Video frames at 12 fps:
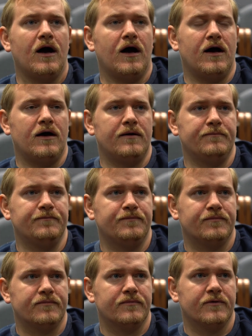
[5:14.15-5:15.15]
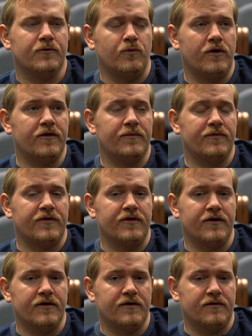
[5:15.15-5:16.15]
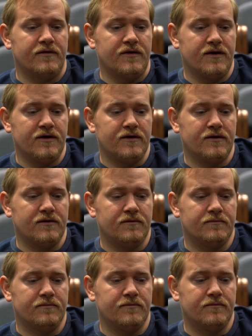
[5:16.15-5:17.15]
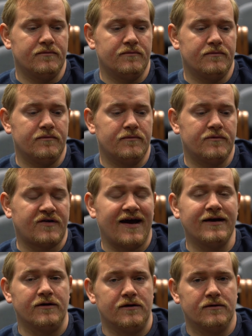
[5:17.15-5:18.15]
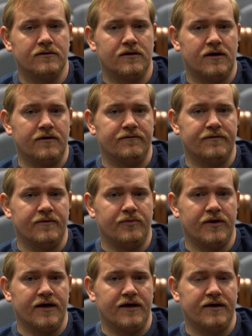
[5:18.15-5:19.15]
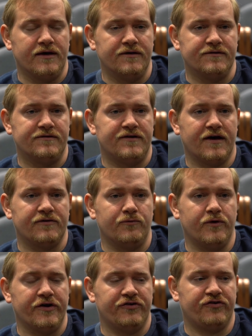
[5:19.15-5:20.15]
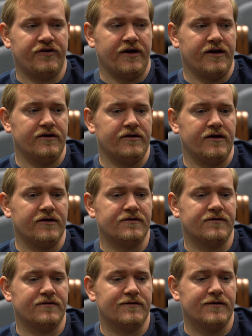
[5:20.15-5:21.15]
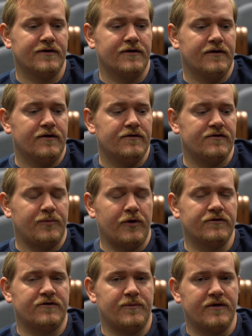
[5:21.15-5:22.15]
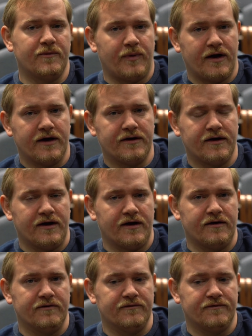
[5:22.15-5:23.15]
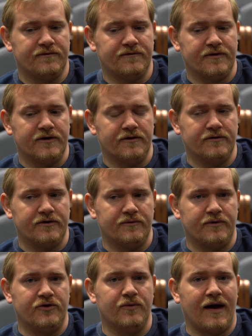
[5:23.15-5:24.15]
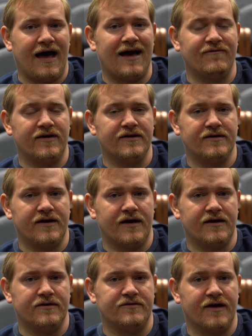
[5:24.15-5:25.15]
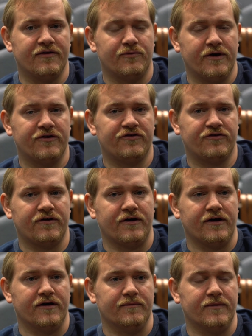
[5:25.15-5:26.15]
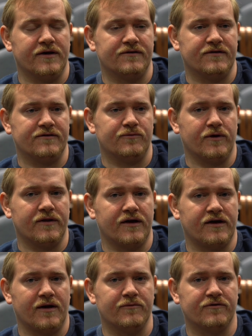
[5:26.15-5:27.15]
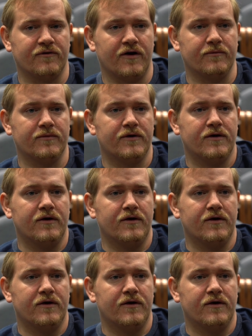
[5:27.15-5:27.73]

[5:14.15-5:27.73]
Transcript: Um, well, the title of the play is Death Wish, and it's supposed to be the pun of, you have a death wish, is where that comes from.